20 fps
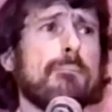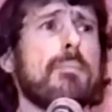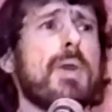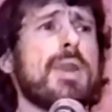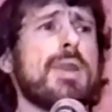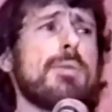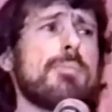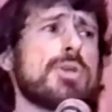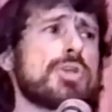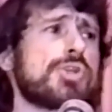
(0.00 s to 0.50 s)

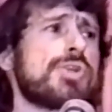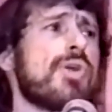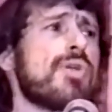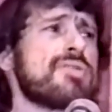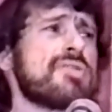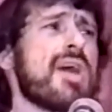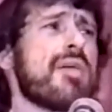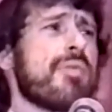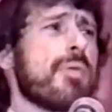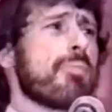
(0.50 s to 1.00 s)
Many
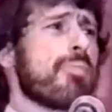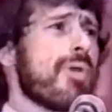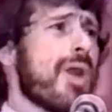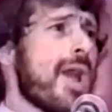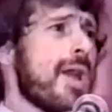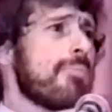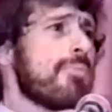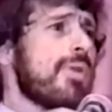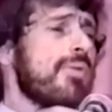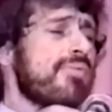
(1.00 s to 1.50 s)
missionaries have a
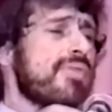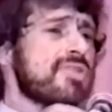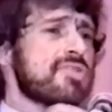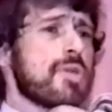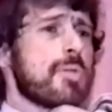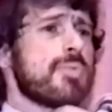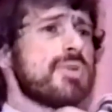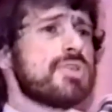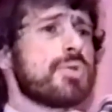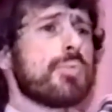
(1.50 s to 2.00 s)
problem for
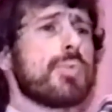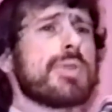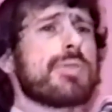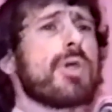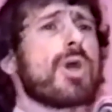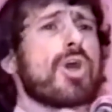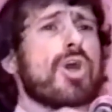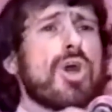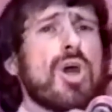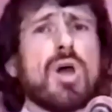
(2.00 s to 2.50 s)
some reason with
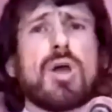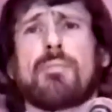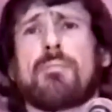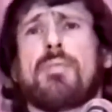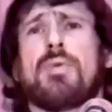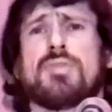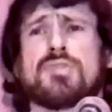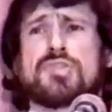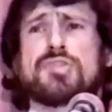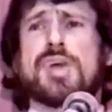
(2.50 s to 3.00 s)
the
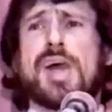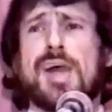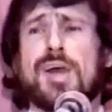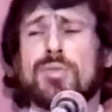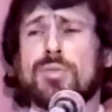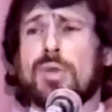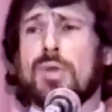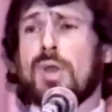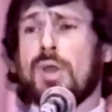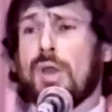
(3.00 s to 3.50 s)
ch
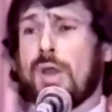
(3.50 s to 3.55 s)
sound.